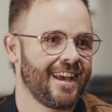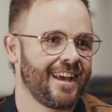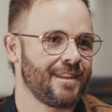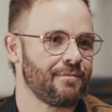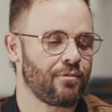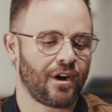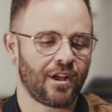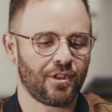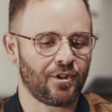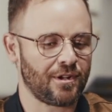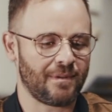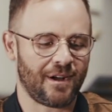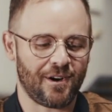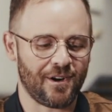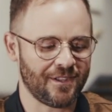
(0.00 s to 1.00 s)
Yeah, the more I learn
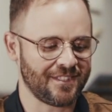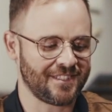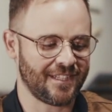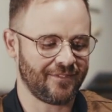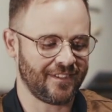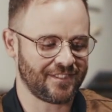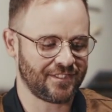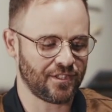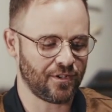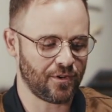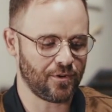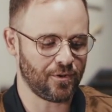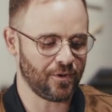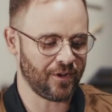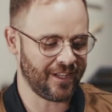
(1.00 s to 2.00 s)
about all this stuff, it's so
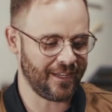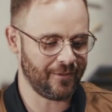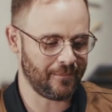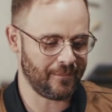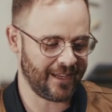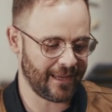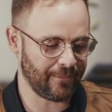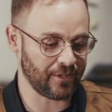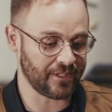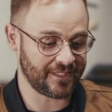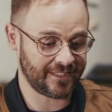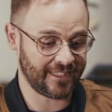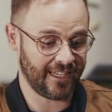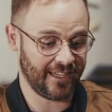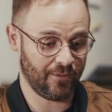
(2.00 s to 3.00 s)
cool. And even being able to
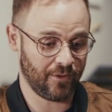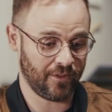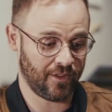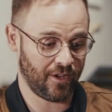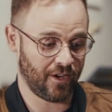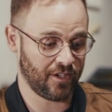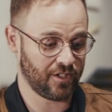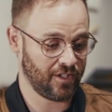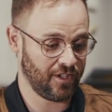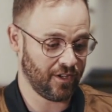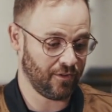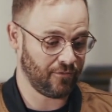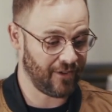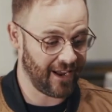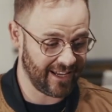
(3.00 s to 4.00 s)
sit with our
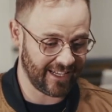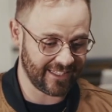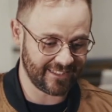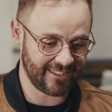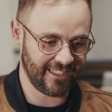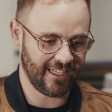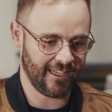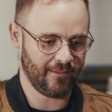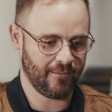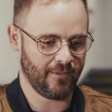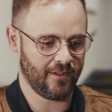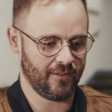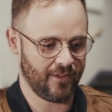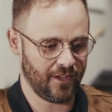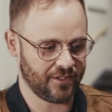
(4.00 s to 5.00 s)
finance team
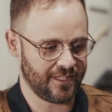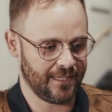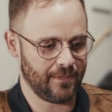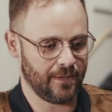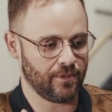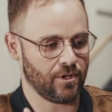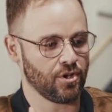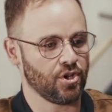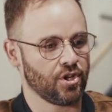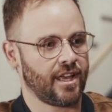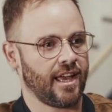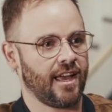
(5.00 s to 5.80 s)
and Vail to be able to